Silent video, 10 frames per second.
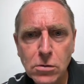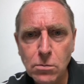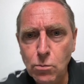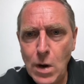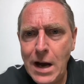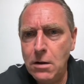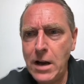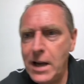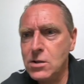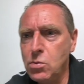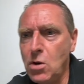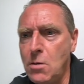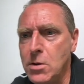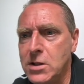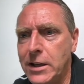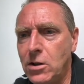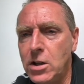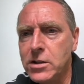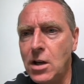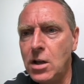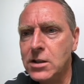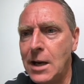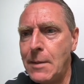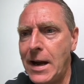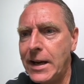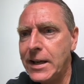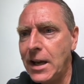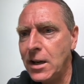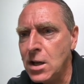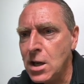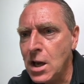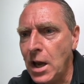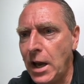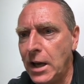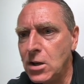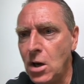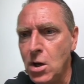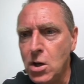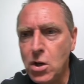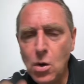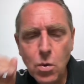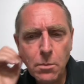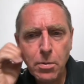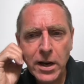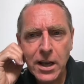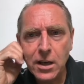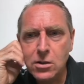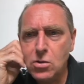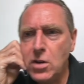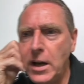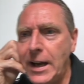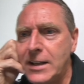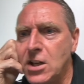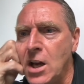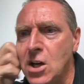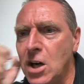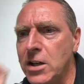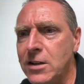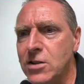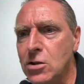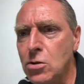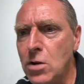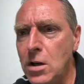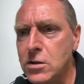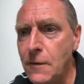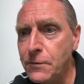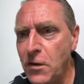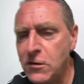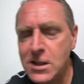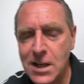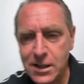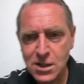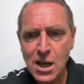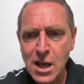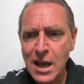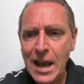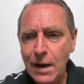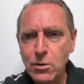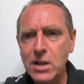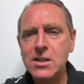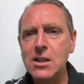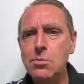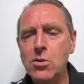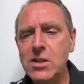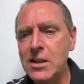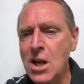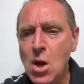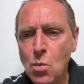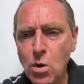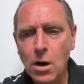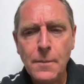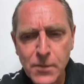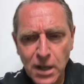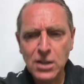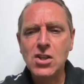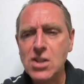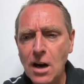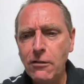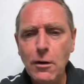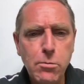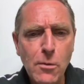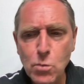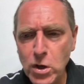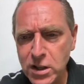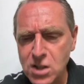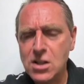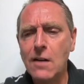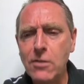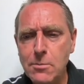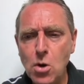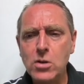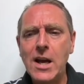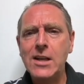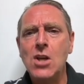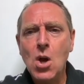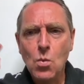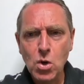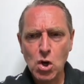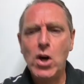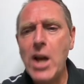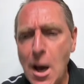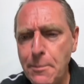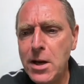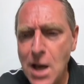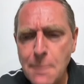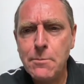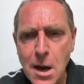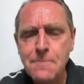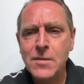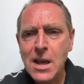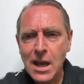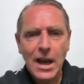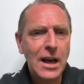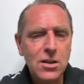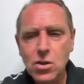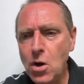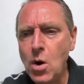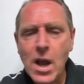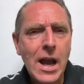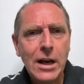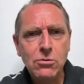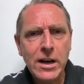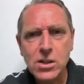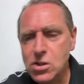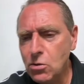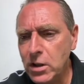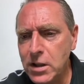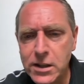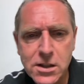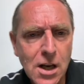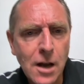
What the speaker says: wow, guys, we're almost at an all-time high again. And, you know, we're breaking $2. Actually, Cardano's at $2.50. And we got 6 more cents. We're in discovery. We're in discovery mode, guys. We're going uppity up, up. And, you know, I read a story that,